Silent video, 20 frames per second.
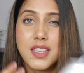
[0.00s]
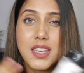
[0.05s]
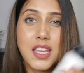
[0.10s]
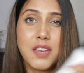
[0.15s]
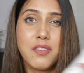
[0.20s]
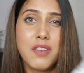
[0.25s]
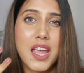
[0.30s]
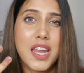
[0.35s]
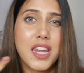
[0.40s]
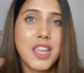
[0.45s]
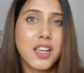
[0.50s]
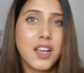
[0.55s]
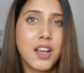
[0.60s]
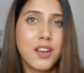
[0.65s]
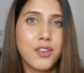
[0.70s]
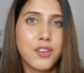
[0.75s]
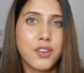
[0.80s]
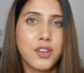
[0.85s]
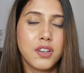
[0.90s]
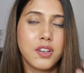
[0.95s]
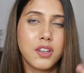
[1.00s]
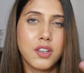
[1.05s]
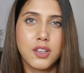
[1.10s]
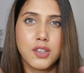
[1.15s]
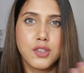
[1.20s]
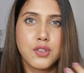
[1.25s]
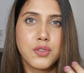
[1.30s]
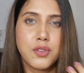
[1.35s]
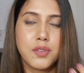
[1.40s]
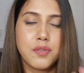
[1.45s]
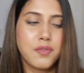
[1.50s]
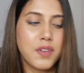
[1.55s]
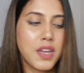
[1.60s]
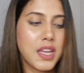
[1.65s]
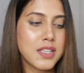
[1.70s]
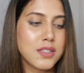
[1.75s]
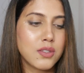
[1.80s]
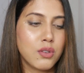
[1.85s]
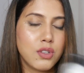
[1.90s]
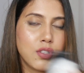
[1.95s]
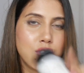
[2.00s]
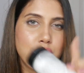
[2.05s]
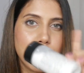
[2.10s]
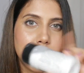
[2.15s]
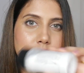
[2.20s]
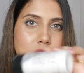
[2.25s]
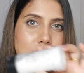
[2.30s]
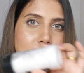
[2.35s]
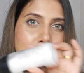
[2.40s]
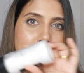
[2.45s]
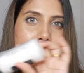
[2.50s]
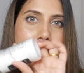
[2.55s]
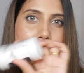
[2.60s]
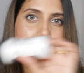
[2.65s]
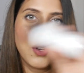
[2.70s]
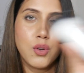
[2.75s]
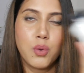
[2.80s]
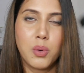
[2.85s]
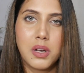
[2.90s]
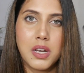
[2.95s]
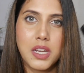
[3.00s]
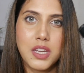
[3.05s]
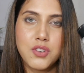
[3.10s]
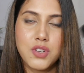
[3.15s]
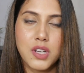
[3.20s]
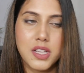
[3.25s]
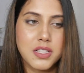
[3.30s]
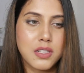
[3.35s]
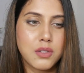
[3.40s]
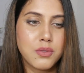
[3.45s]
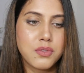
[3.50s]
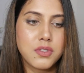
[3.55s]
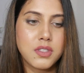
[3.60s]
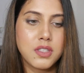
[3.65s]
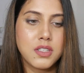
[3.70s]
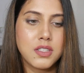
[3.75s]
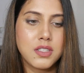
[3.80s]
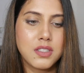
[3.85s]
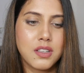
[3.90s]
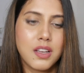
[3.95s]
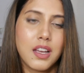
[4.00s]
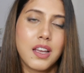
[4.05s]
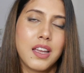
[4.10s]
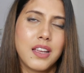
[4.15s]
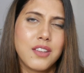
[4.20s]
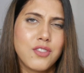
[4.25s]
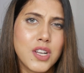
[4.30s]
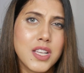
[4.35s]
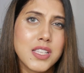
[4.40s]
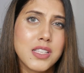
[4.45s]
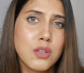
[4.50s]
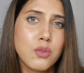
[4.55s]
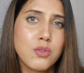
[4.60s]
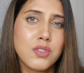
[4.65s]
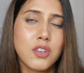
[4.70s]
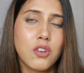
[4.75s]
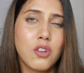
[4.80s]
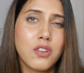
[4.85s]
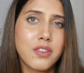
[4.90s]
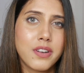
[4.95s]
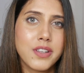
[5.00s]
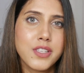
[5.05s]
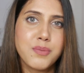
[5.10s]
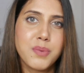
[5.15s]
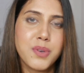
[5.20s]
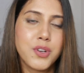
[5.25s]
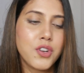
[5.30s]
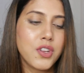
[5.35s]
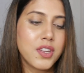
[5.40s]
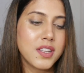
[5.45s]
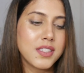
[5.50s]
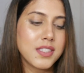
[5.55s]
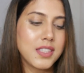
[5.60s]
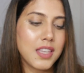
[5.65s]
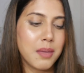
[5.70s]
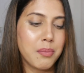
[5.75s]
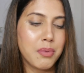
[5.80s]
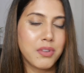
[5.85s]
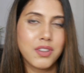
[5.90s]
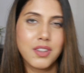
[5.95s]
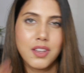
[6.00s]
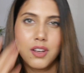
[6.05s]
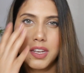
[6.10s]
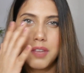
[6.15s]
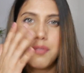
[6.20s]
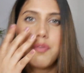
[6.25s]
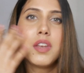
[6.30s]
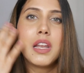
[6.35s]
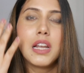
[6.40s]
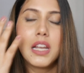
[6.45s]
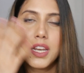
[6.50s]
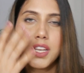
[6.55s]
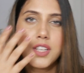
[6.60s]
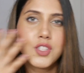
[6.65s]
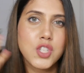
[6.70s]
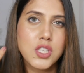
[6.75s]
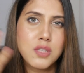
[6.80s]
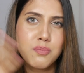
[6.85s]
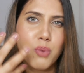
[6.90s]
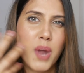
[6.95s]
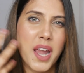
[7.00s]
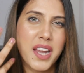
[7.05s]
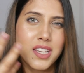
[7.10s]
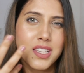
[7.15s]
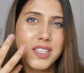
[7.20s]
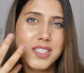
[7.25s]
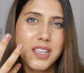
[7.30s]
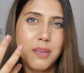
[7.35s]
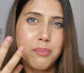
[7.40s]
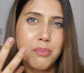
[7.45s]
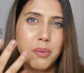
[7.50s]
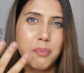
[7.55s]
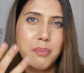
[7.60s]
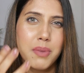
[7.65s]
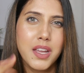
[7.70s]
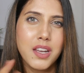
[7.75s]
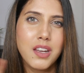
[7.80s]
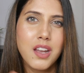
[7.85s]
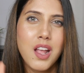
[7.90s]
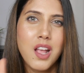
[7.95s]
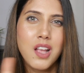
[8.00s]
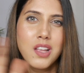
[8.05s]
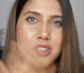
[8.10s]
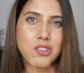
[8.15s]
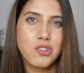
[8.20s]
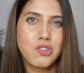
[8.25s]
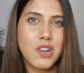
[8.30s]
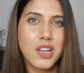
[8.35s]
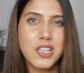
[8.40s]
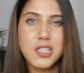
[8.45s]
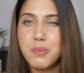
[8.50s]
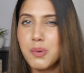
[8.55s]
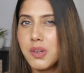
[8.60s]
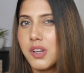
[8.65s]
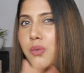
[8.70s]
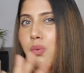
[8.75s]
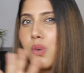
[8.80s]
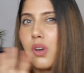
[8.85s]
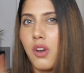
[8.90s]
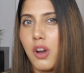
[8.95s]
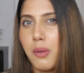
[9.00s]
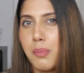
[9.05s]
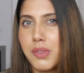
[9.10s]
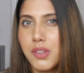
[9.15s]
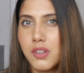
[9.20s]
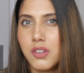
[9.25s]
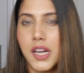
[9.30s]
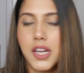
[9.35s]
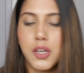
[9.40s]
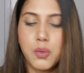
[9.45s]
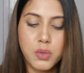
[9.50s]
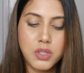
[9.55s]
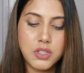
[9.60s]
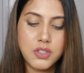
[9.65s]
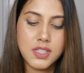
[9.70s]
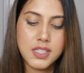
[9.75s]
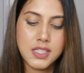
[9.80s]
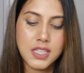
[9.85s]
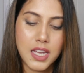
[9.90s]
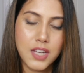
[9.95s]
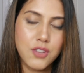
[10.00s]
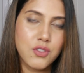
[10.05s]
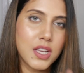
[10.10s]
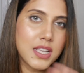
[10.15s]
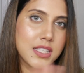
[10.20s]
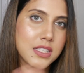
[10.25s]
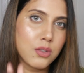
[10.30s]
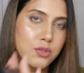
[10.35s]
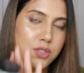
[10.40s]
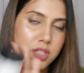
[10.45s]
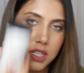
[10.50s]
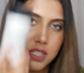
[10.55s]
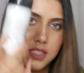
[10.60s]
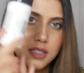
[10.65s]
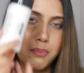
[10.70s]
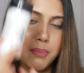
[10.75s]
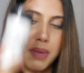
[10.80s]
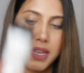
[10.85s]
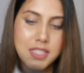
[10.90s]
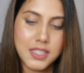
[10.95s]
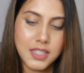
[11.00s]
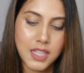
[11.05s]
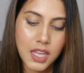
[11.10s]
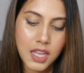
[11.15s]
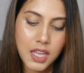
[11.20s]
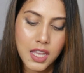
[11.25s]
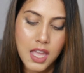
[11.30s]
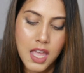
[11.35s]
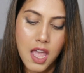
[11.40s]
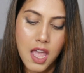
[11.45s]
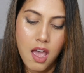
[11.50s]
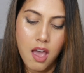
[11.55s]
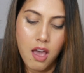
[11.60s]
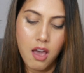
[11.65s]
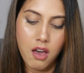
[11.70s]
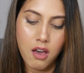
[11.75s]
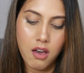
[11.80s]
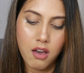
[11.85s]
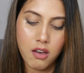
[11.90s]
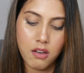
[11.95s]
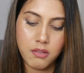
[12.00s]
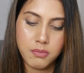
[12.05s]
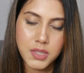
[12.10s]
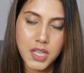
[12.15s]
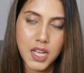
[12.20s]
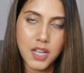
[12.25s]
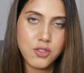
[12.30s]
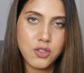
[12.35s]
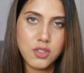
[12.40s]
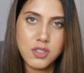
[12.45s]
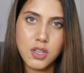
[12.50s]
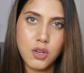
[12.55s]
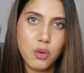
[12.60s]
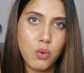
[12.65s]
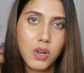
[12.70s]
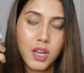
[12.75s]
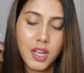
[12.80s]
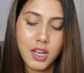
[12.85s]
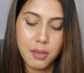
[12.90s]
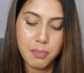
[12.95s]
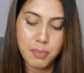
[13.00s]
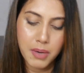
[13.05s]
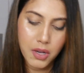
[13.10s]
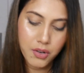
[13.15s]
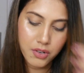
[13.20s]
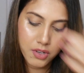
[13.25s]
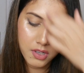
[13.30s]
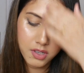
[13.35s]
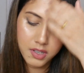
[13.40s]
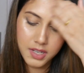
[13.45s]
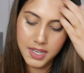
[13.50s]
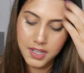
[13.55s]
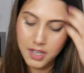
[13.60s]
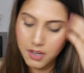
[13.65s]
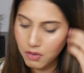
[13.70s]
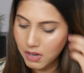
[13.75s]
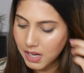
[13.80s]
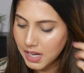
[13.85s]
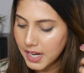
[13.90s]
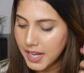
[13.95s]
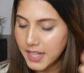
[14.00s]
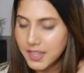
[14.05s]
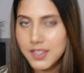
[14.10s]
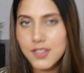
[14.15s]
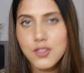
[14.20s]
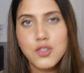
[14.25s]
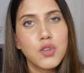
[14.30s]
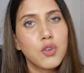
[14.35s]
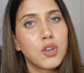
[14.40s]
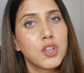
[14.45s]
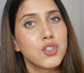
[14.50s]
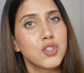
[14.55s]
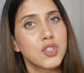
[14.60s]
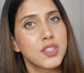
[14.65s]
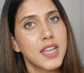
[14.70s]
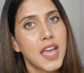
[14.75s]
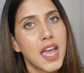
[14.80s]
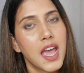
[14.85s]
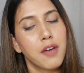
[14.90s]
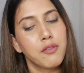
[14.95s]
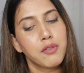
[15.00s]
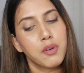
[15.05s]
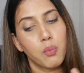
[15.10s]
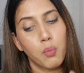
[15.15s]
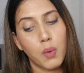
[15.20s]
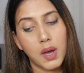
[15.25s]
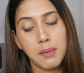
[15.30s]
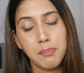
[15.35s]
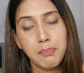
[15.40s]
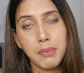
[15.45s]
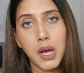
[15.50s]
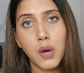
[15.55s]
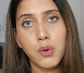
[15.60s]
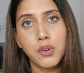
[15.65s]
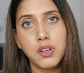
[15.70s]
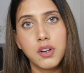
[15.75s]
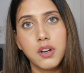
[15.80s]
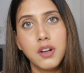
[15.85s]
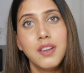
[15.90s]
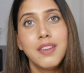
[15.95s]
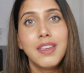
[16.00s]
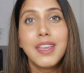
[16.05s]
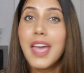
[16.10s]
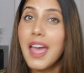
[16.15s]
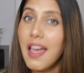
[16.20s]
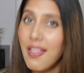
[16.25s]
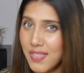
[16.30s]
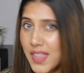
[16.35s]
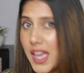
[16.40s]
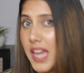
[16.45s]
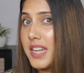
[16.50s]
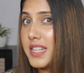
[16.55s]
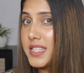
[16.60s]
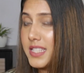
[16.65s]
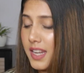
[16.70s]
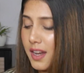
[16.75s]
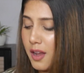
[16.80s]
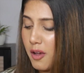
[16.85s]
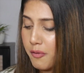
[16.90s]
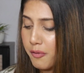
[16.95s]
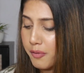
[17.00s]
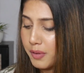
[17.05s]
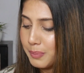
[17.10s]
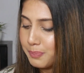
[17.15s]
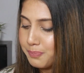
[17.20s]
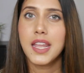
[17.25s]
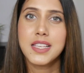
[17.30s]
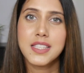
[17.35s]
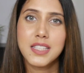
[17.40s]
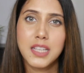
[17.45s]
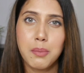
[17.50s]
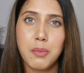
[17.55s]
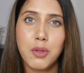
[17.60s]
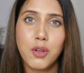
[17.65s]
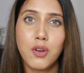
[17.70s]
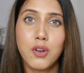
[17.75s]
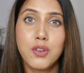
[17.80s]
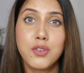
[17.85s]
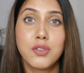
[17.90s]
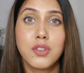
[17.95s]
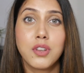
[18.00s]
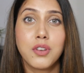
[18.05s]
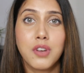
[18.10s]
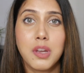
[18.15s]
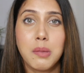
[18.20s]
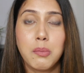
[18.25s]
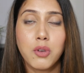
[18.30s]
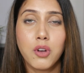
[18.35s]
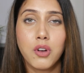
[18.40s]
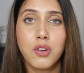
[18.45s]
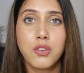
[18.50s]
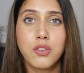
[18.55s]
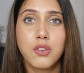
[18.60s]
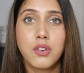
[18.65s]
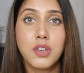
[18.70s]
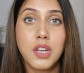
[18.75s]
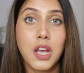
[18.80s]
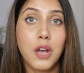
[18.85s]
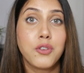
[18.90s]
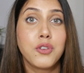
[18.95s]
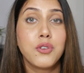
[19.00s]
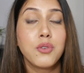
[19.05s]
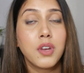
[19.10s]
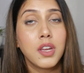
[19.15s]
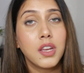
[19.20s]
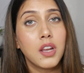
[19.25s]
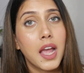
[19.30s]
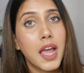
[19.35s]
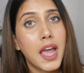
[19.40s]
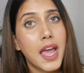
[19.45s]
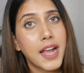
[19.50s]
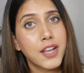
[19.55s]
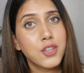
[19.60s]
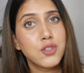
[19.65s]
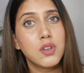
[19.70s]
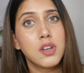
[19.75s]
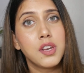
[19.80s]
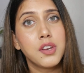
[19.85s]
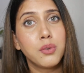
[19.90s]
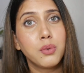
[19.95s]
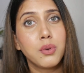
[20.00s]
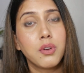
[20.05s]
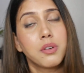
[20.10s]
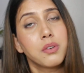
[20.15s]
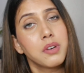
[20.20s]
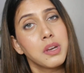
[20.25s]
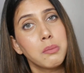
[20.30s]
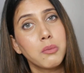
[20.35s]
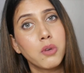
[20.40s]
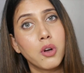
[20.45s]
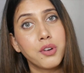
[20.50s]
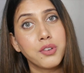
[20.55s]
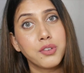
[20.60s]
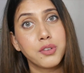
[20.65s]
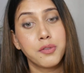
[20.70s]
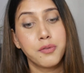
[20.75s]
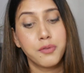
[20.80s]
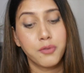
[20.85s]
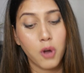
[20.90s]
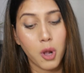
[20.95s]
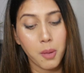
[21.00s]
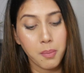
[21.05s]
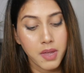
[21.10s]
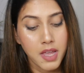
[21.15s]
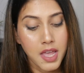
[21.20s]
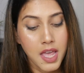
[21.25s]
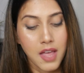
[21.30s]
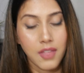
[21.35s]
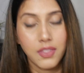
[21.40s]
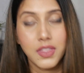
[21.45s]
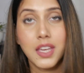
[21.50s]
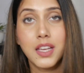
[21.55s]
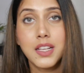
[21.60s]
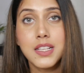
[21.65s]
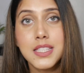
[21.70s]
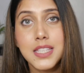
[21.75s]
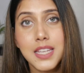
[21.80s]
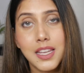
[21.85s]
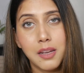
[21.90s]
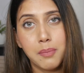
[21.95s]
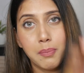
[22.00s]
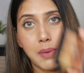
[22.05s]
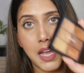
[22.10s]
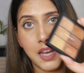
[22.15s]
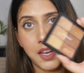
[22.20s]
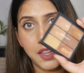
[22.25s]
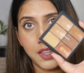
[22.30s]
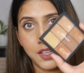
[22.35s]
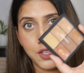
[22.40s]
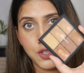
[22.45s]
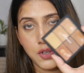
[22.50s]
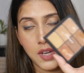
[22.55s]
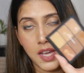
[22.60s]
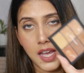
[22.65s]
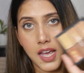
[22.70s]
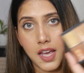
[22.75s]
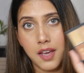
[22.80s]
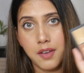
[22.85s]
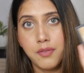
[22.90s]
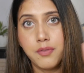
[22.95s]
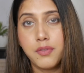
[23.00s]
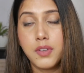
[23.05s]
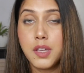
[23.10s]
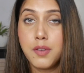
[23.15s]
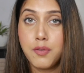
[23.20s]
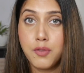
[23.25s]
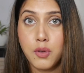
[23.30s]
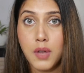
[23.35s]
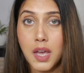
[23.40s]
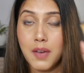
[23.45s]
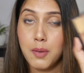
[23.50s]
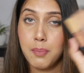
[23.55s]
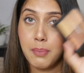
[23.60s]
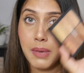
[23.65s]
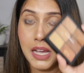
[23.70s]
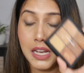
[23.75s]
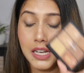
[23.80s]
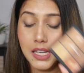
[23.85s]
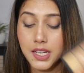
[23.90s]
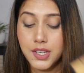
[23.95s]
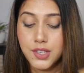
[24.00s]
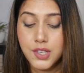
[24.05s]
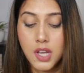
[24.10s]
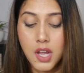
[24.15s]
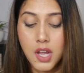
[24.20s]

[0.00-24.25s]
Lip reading: give any color to the face, so it's just totally translucent or transparent, you can say, but definitely it just brightens up a bit. So transparent will not be the right word to say, translucent is the best thing. Yeah, so it's a no color powder and I really like this. You can just have one powder and that is enough. Next, coming on to the cream contour. Now you can actually do your cream contour from the concealer palette that you have, if you have a palette,